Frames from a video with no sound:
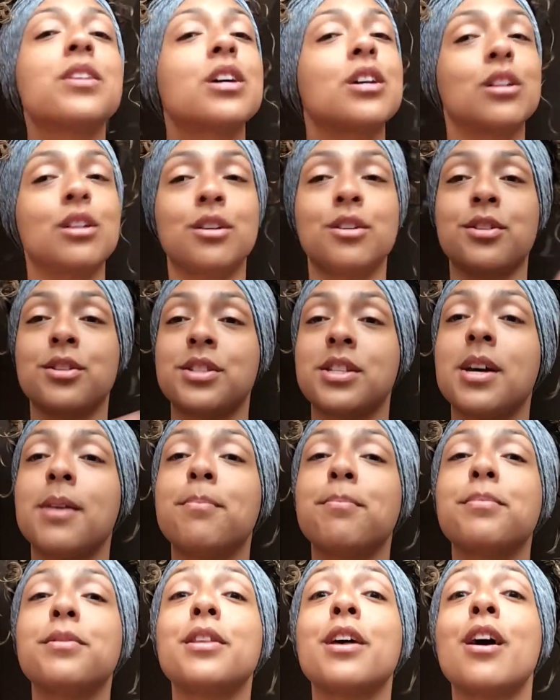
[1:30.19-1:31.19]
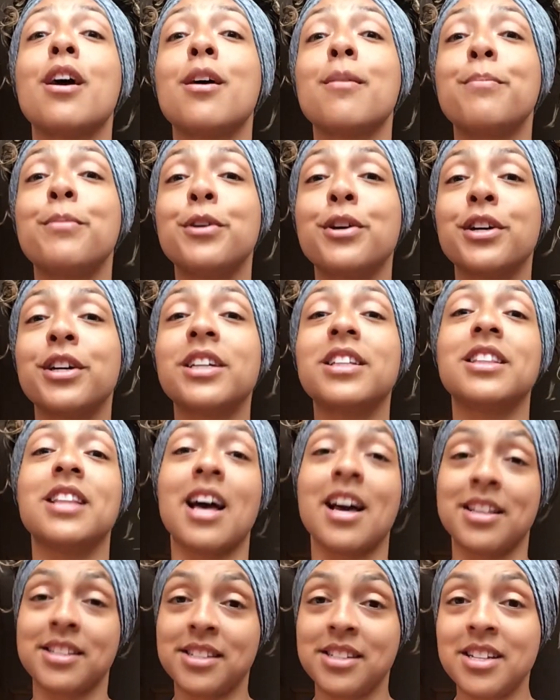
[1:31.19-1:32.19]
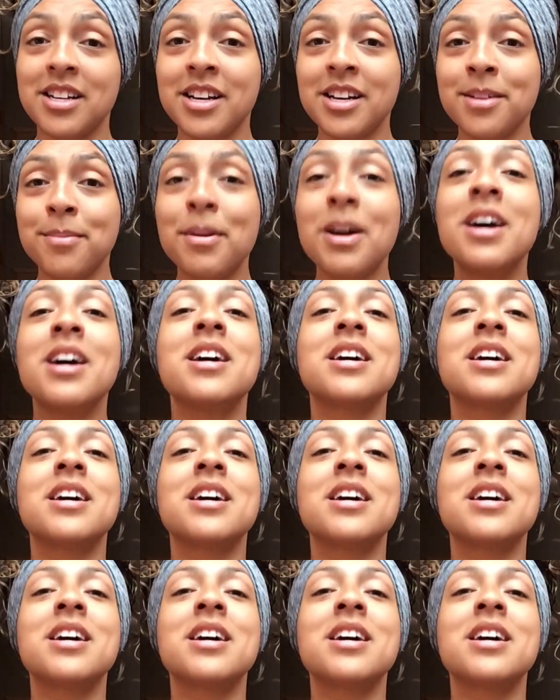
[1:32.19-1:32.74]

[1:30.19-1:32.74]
close up the book. Last time.